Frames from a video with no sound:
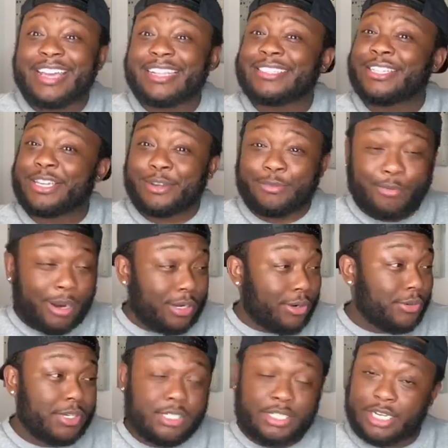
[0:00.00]
took him right on
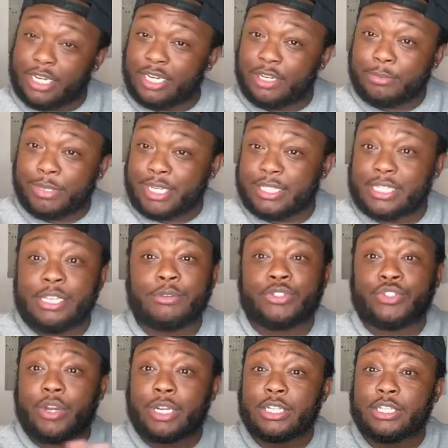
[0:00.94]
to jail because he was
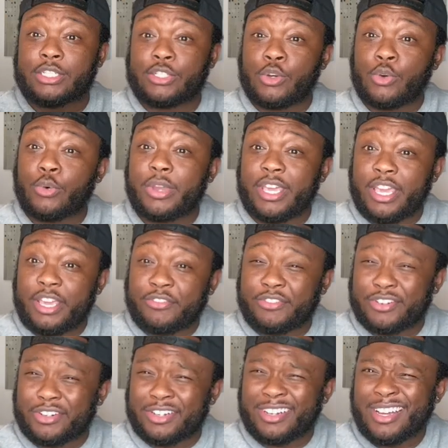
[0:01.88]
trying to sue
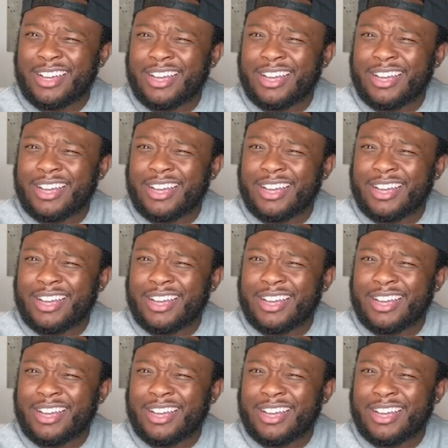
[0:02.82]
Eva